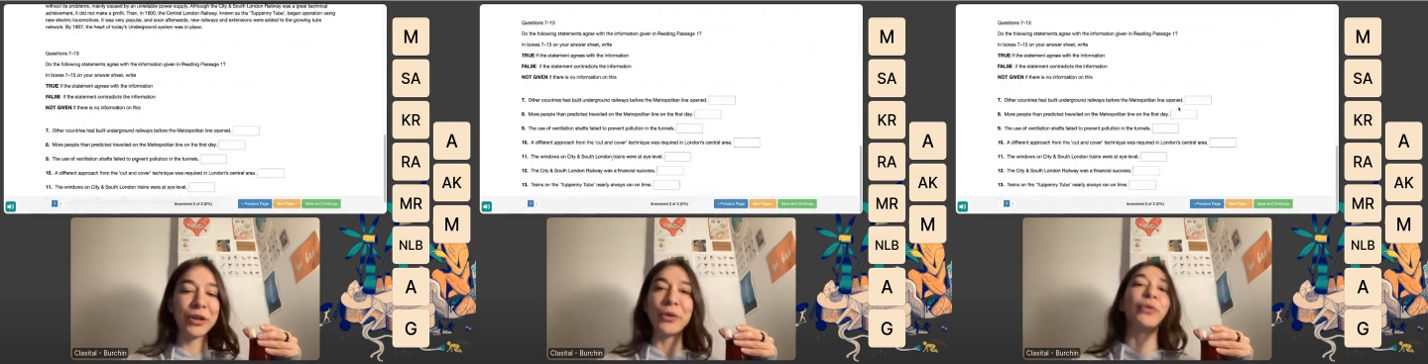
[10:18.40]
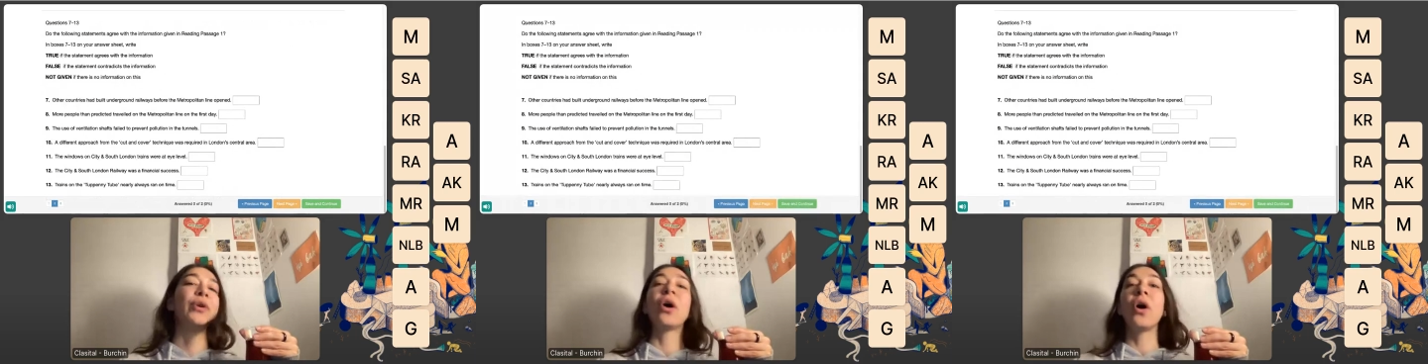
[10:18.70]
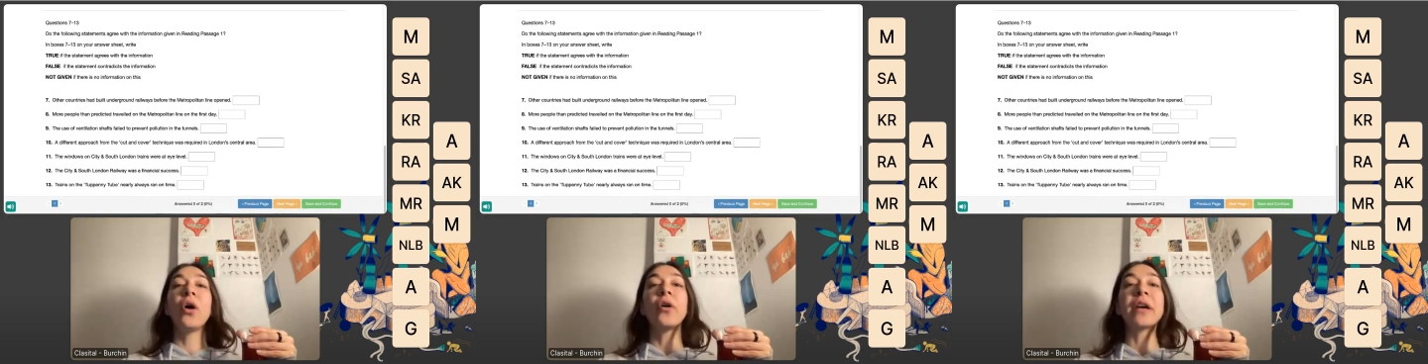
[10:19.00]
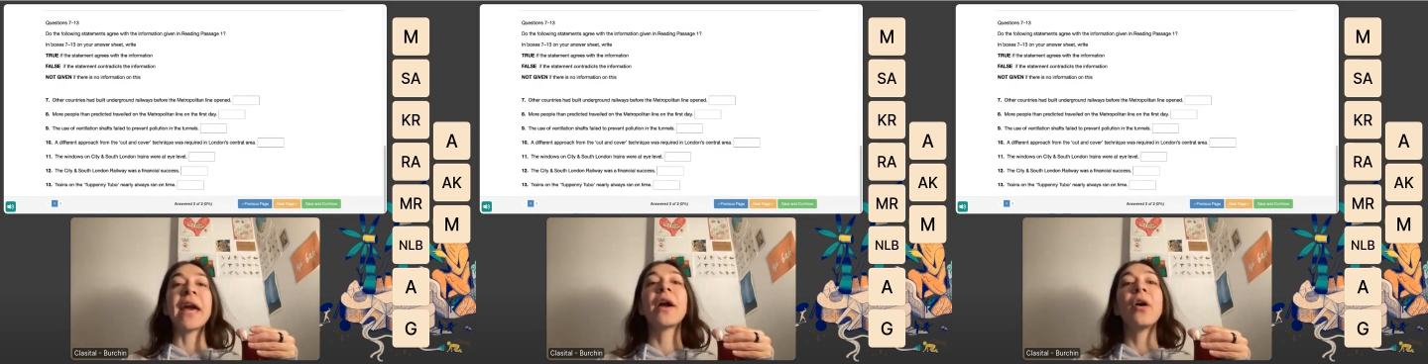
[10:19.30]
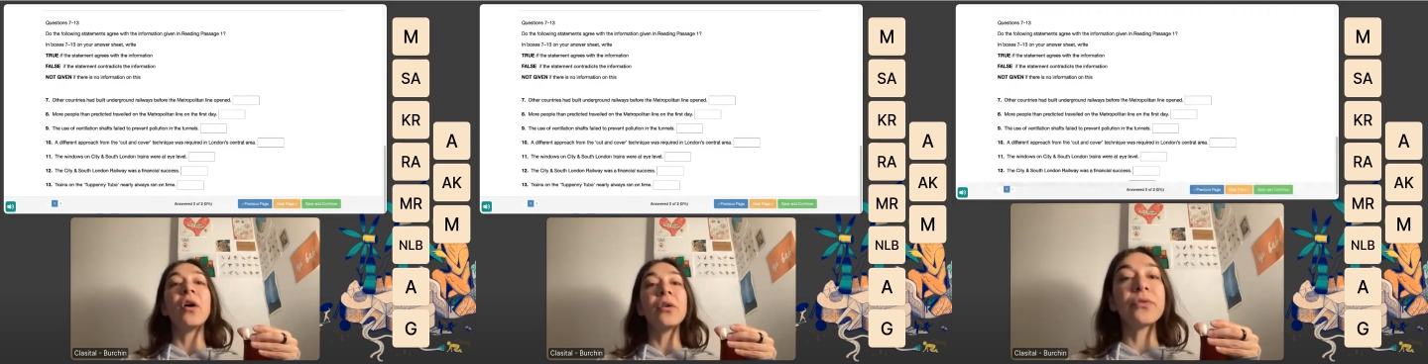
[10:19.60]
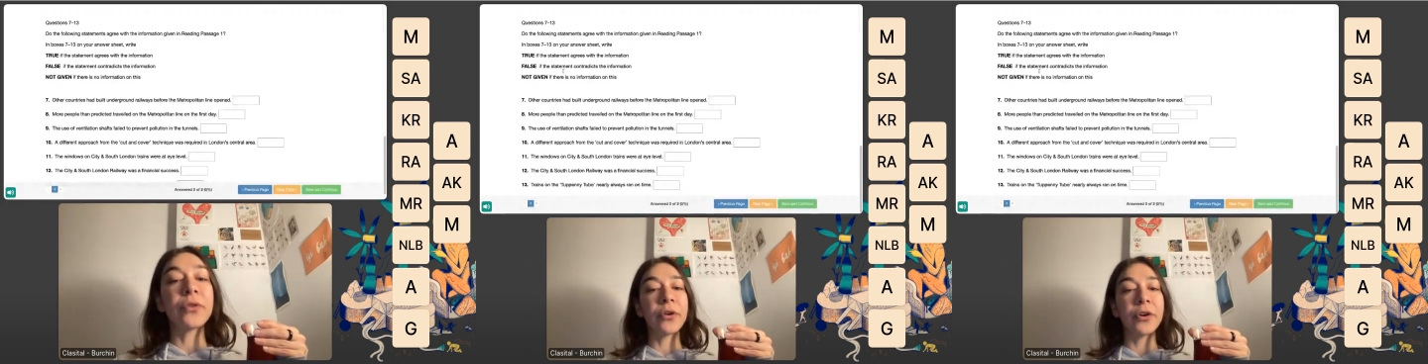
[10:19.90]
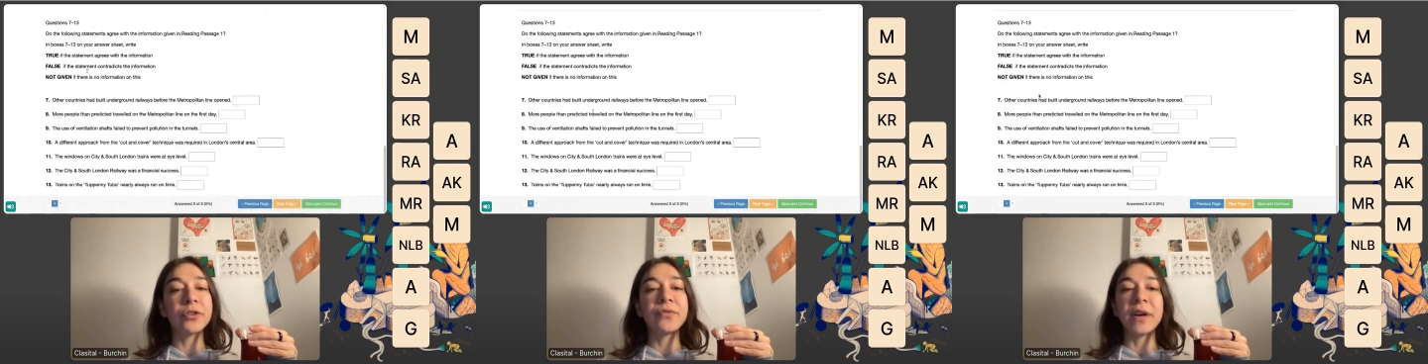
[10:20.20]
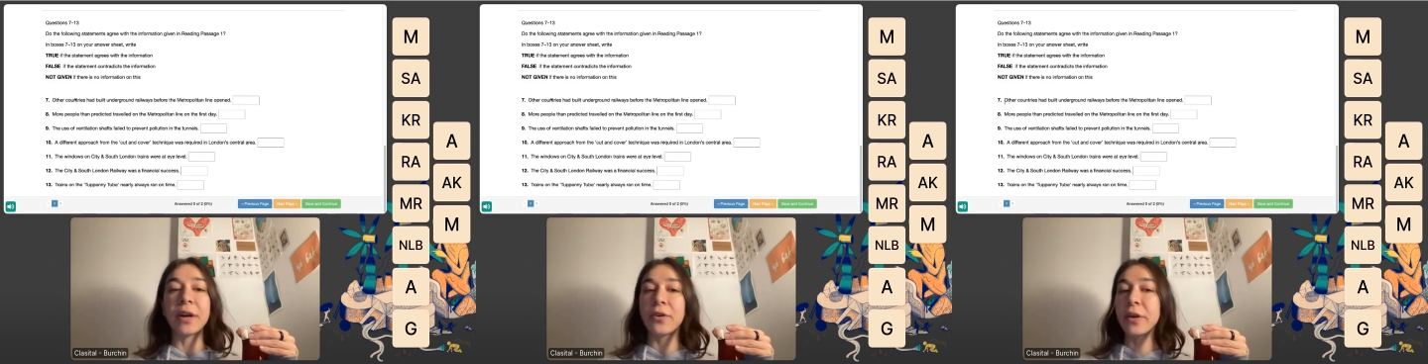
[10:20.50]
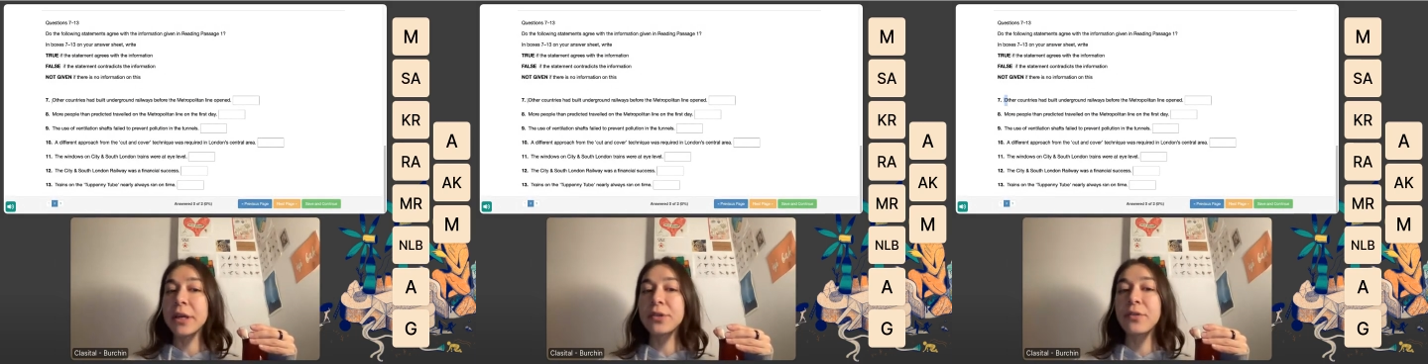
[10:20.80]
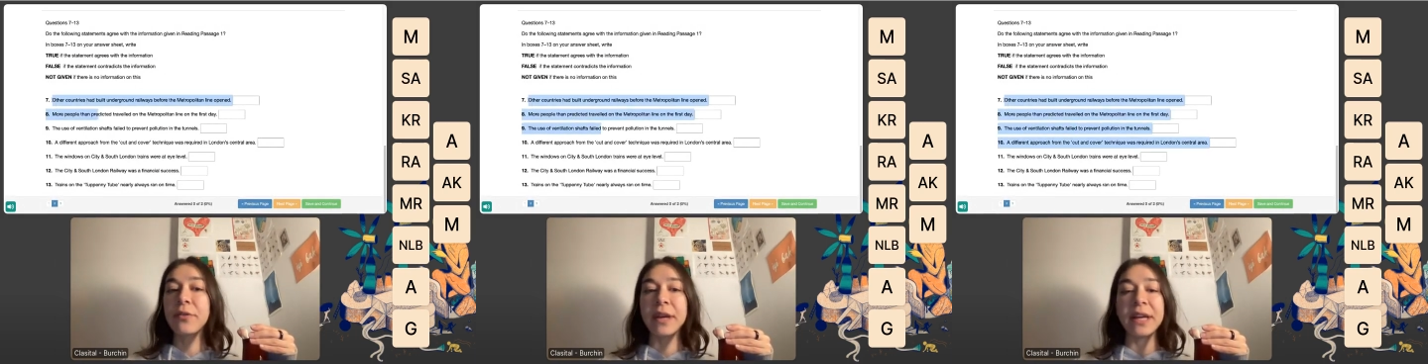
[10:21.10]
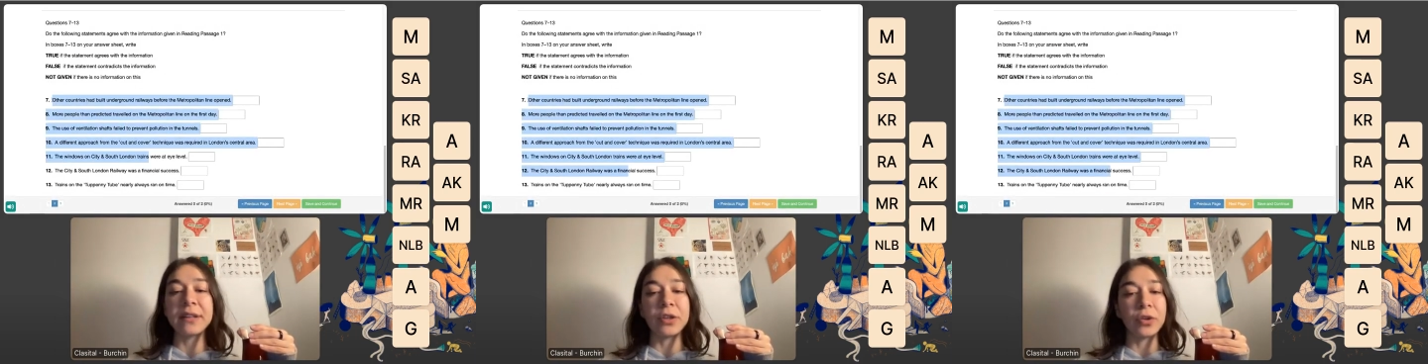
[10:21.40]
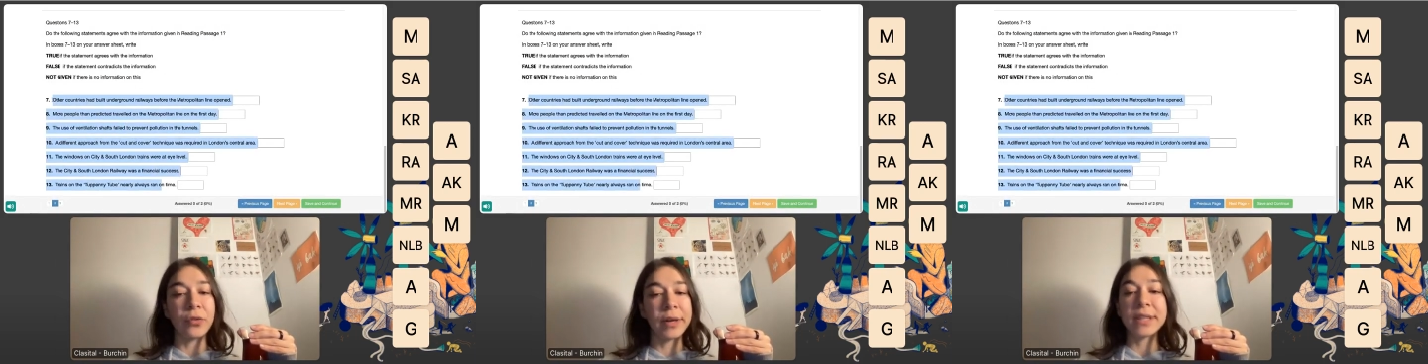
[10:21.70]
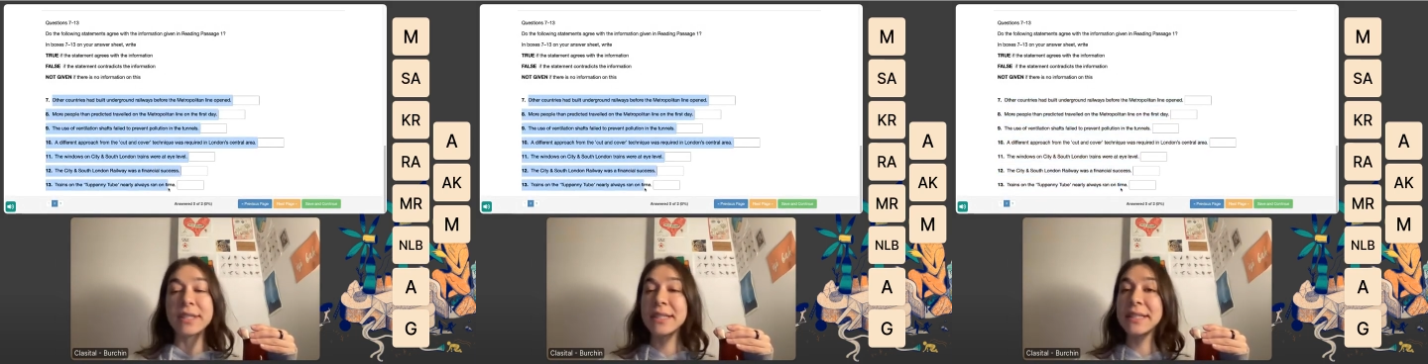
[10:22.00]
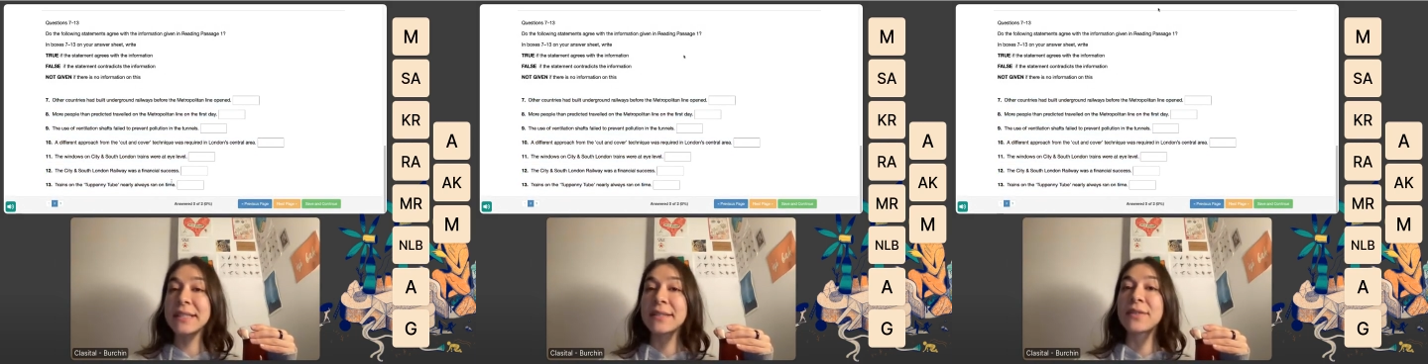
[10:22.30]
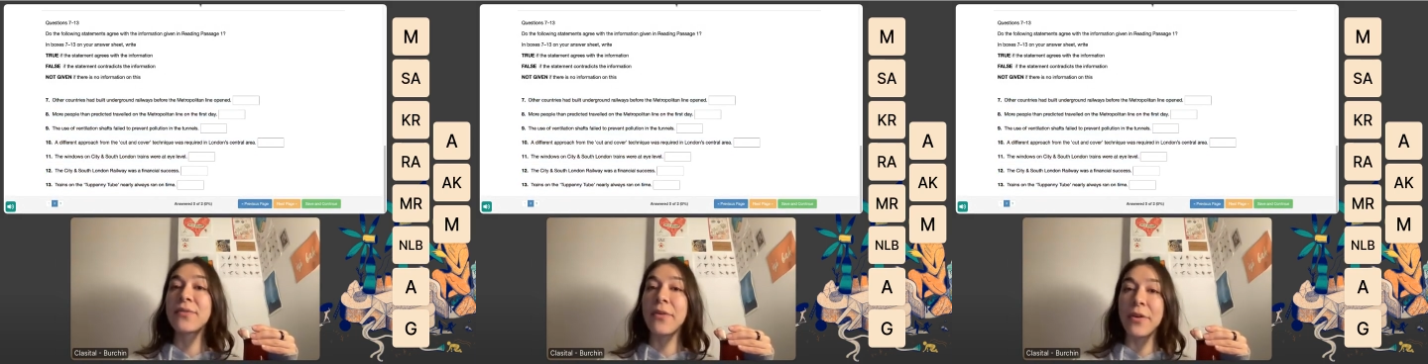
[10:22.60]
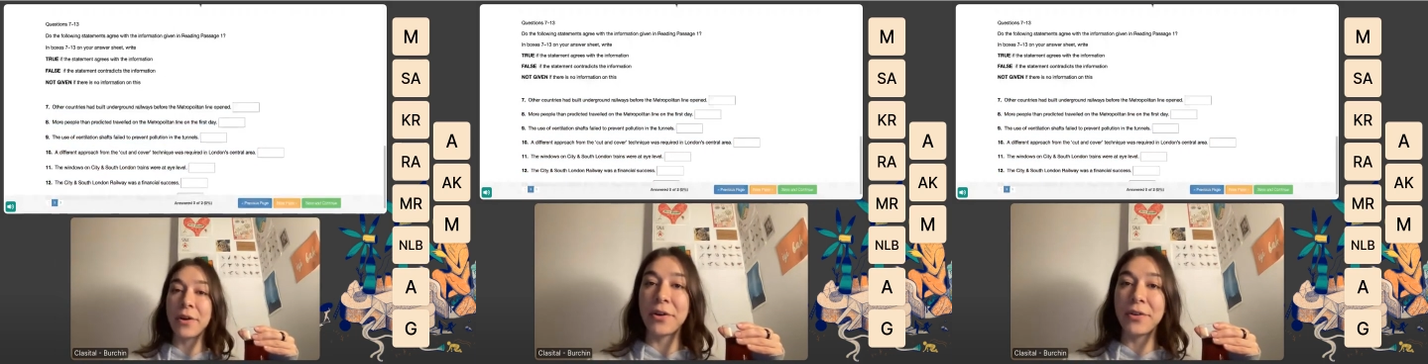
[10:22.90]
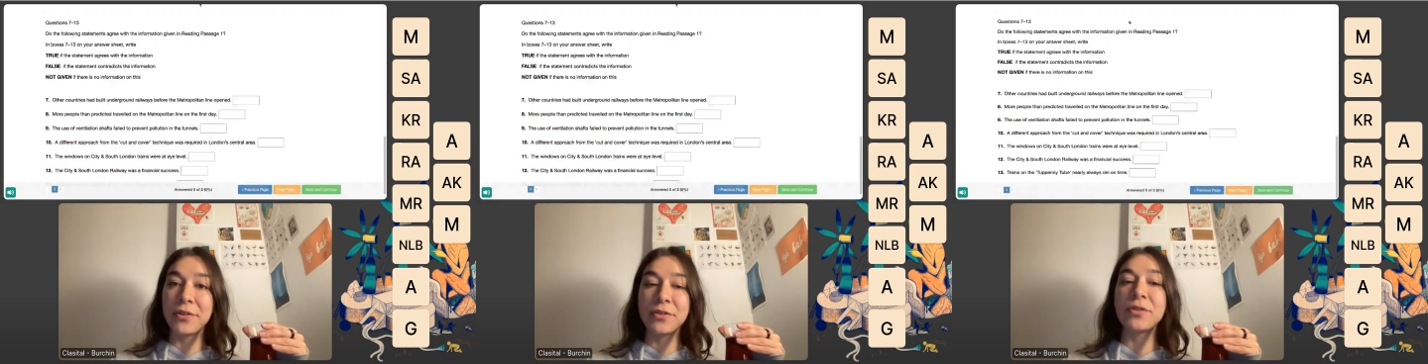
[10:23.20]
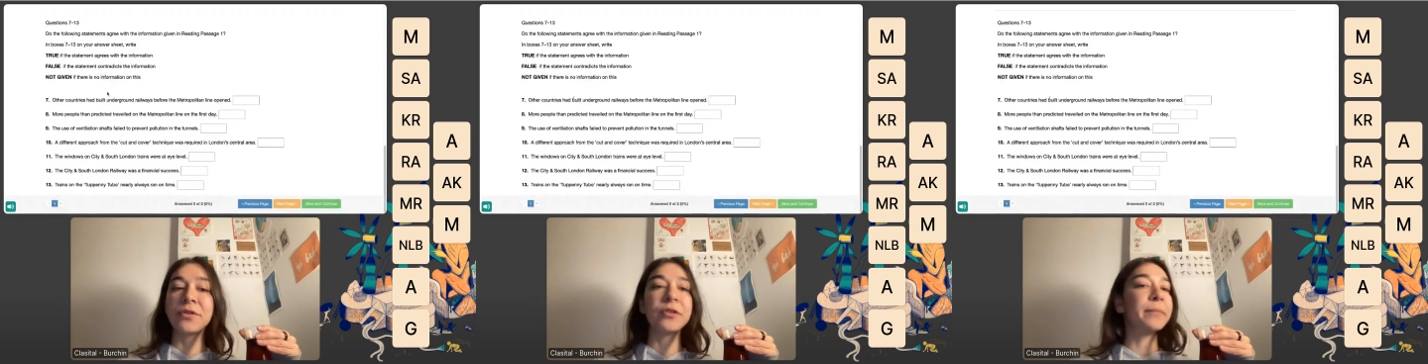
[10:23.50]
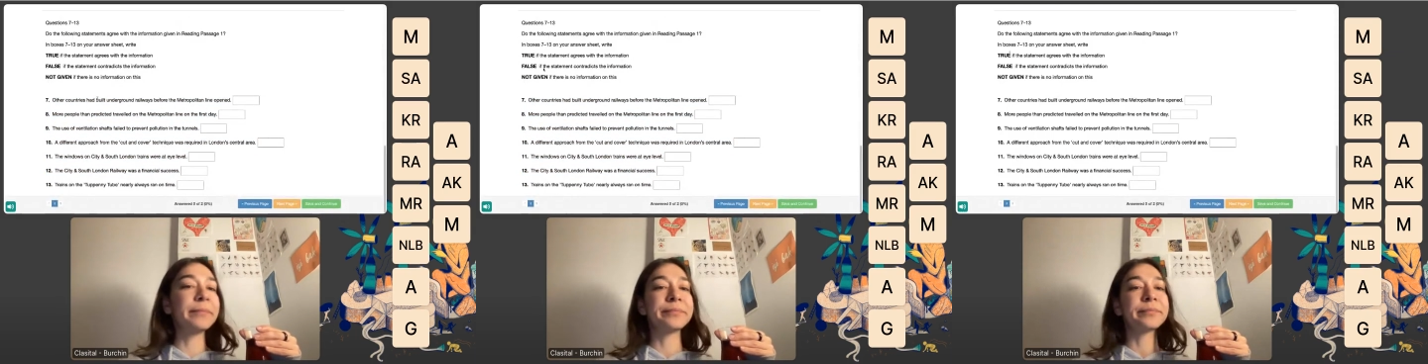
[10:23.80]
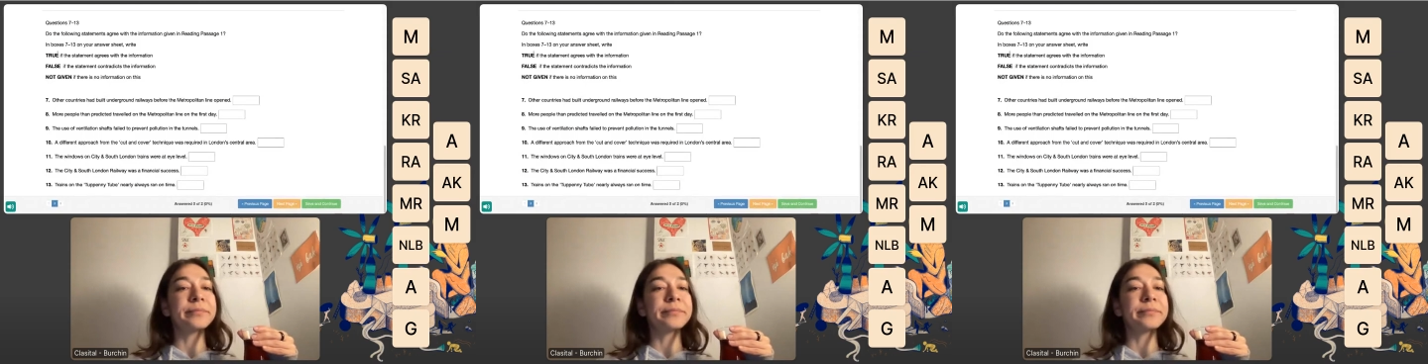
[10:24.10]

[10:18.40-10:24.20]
Good. Okay, of course, we are going to read the questions first.